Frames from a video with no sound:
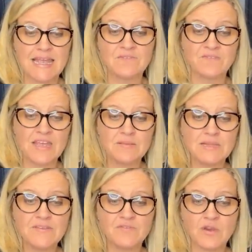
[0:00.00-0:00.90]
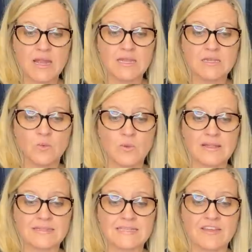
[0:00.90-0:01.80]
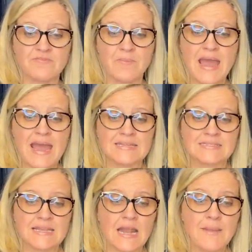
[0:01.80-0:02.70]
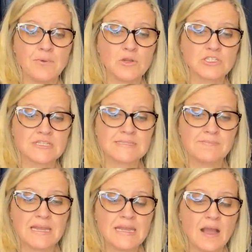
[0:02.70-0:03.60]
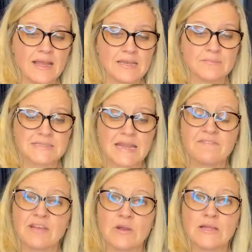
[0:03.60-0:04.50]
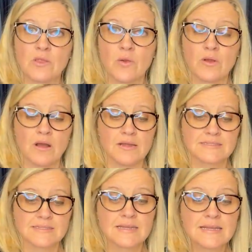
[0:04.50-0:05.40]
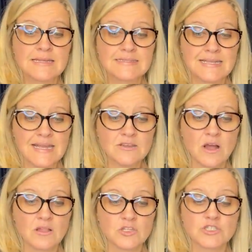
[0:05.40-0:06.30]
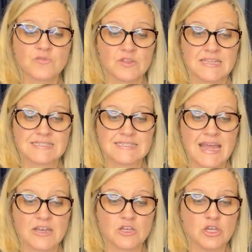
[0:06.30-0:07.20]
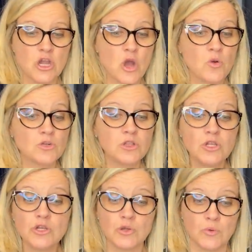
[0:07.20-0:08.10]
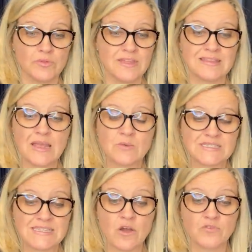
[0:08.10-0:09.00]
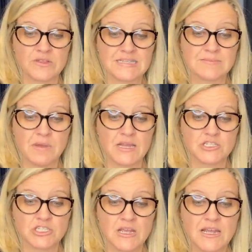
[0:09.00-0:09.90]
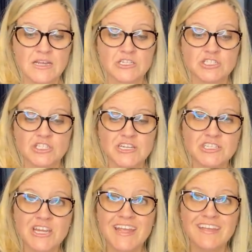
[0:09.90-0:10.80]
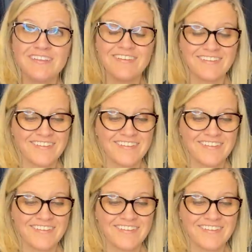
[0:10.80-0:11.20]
a family friend relative passed, and I purchased many items at a very low cost. ten dollars for this set. No clue that they would sell for this much. Cha-ching!